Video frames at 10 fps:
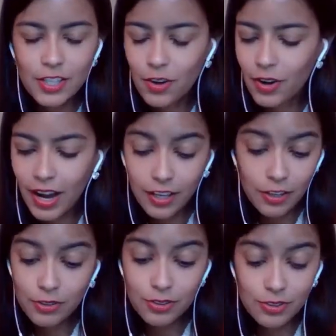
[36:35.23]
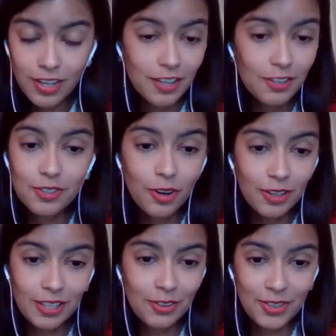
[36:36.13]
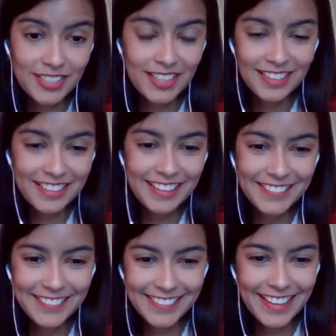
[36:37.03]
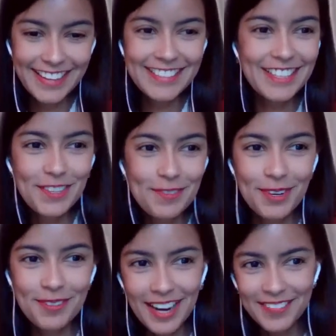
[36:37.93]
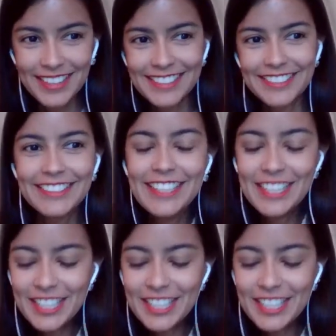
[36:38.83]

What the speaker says: So I use all the doors that the institute provided me to